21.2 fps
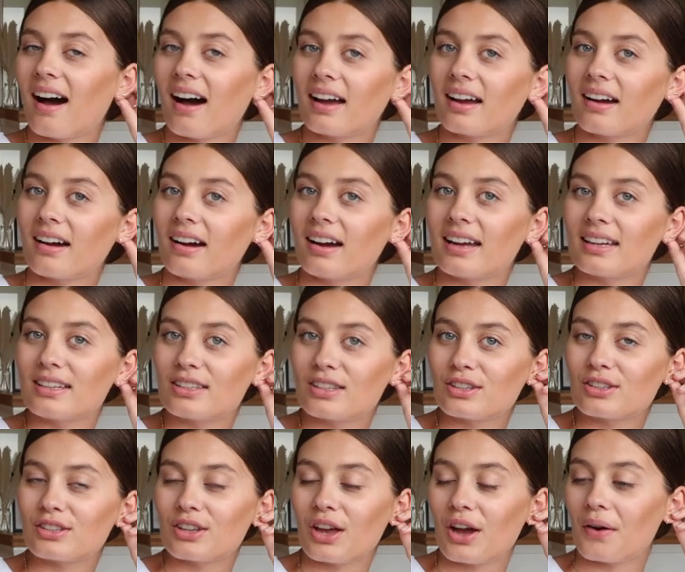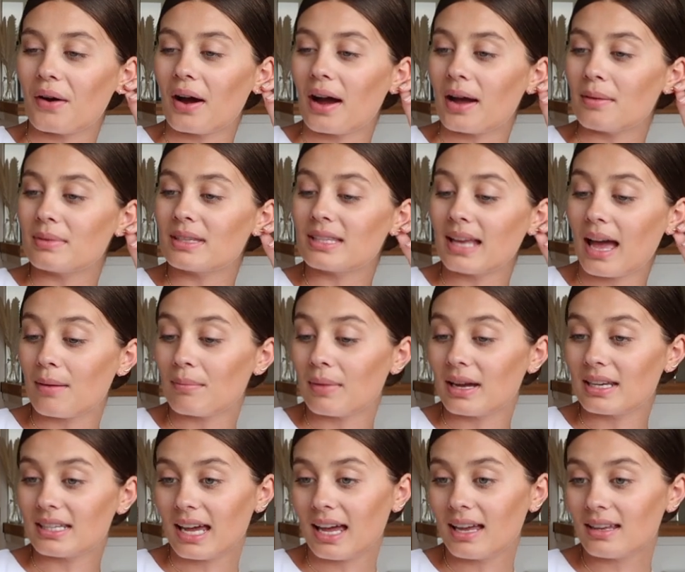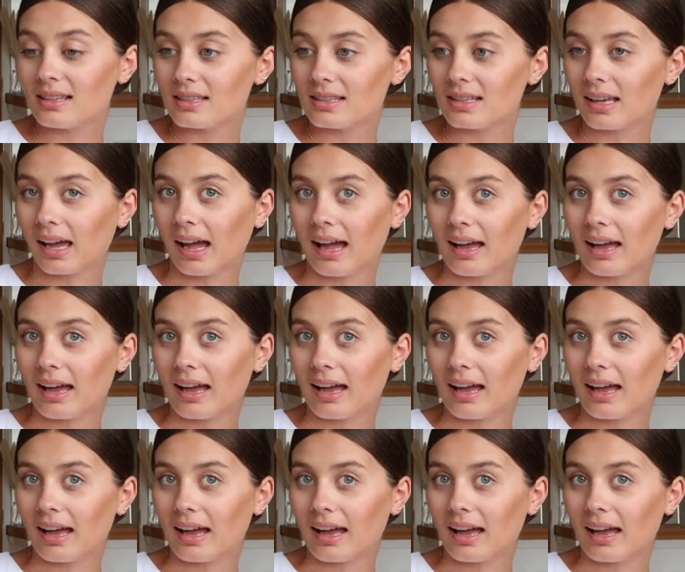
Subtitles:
Hi guys, so I'm sat at my desk.